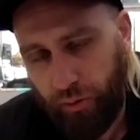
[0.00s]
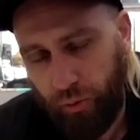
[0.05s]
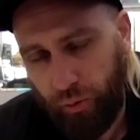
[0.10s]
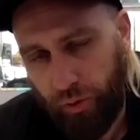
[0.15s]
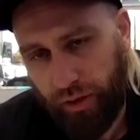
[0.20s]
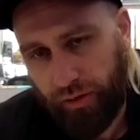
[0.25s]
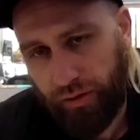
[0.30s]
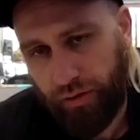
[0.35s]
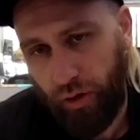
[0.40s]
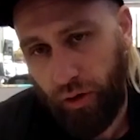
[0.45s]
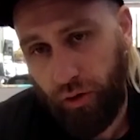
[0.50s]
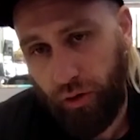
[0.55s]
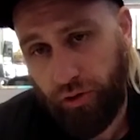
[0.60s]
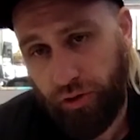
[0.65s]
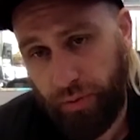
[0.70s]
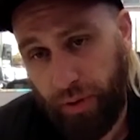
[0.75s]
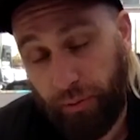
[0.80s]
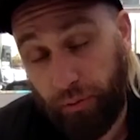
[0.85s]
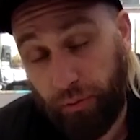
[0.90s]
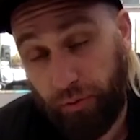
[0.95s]
with
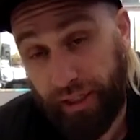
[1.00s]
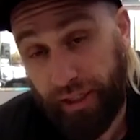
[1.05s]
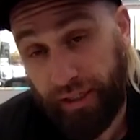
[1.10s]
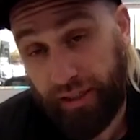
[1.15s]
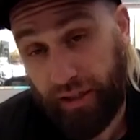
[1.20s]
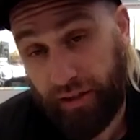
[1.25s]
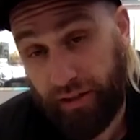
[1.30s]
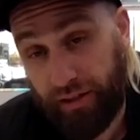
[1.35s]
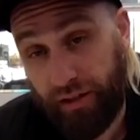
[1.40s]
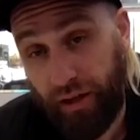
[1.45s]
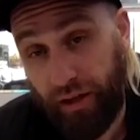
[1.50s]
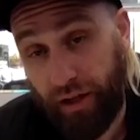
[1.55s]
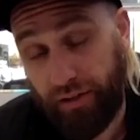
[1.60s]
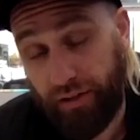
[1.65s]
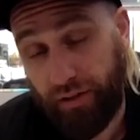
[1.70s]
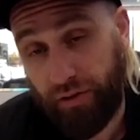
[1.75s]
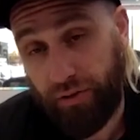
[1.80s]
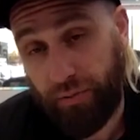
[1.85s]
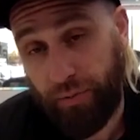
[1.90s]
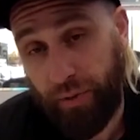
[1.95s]
those people taking the other sides
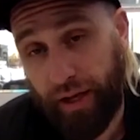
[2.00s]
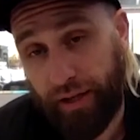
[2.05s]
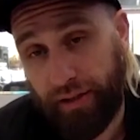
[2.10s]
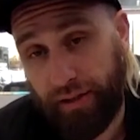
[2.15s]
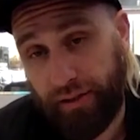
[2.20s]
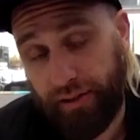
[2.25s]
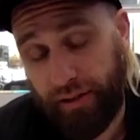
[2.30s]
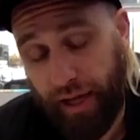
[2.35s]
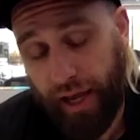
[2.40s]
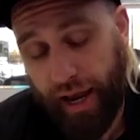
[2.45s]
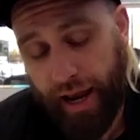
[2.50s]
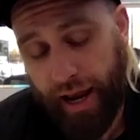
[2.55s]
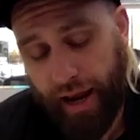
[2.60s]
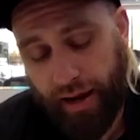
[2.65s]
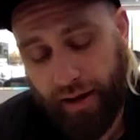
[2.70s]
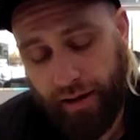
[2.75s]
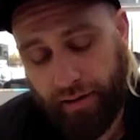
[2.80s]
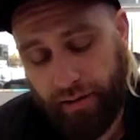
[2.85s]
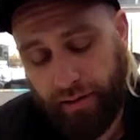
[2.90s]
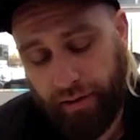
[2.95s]
of those bets
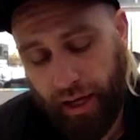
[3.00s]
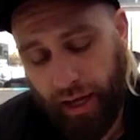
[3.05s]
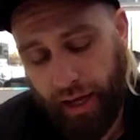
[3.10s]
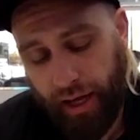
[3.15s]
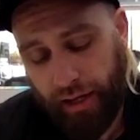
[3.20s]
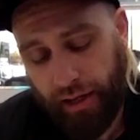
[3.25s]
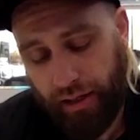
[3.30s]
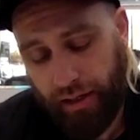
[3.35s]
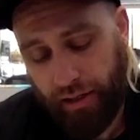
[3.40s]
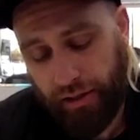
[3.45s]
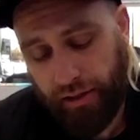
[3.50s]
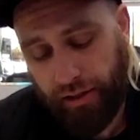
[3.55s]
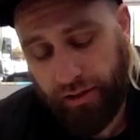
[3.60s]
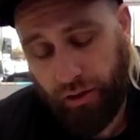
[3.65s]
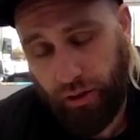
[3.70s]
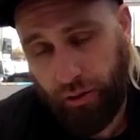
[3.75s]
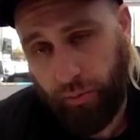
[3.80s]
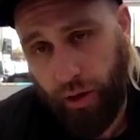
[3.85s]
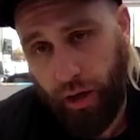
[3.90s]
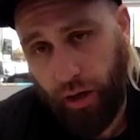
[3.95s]
and a
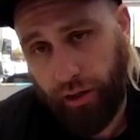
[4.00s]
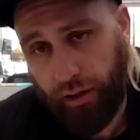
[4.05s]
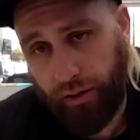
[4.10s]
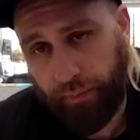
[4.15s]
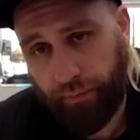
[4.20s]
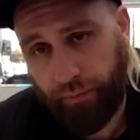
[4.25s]
stock market.